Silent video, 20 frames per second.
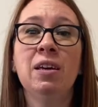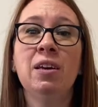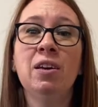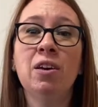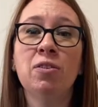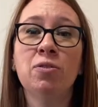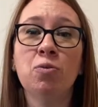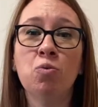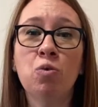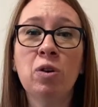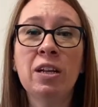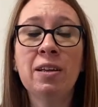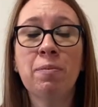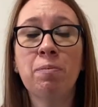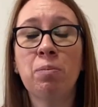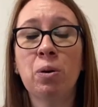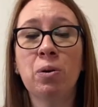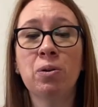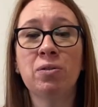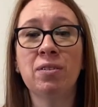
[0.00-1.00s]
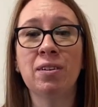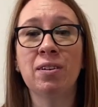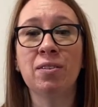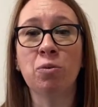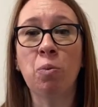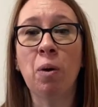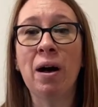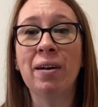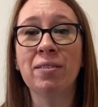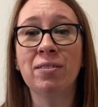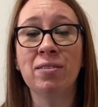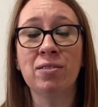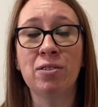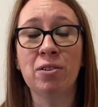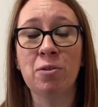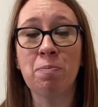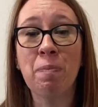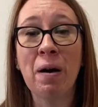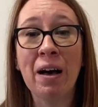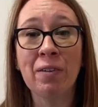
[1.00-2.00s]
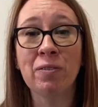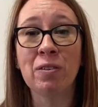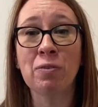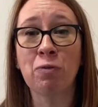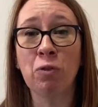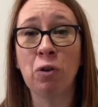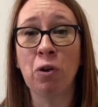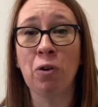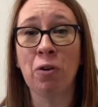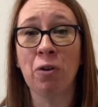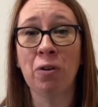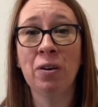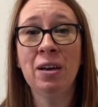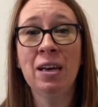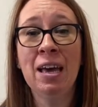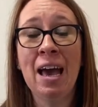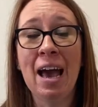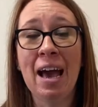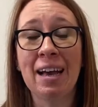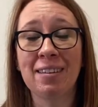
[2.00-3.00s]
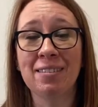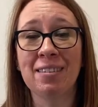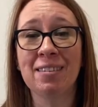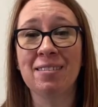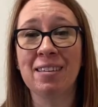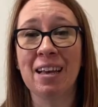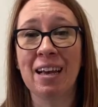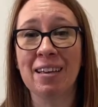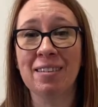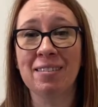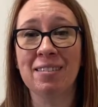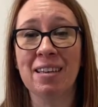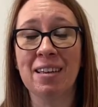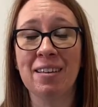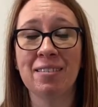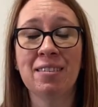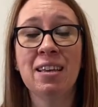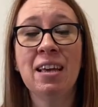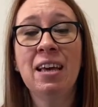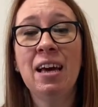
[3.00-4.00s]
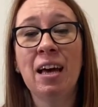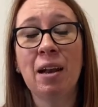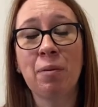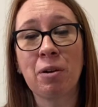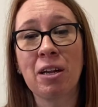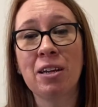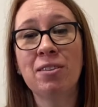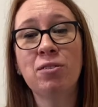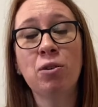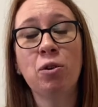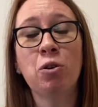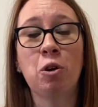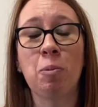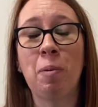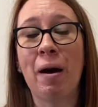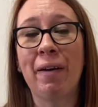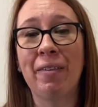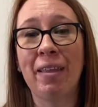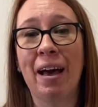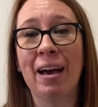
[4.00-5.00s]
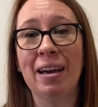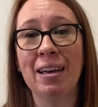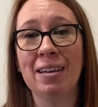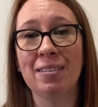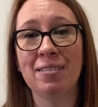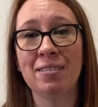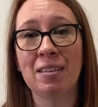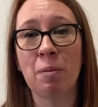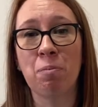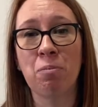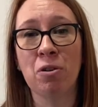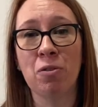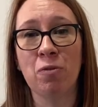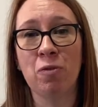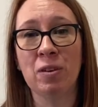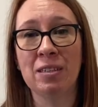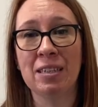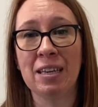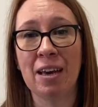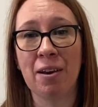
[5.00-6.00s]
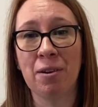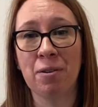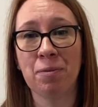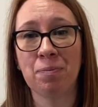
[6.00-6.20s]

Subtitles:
It's It's really important as well to do pelvic floor exercises, and I'm going to talk about that in a separate video.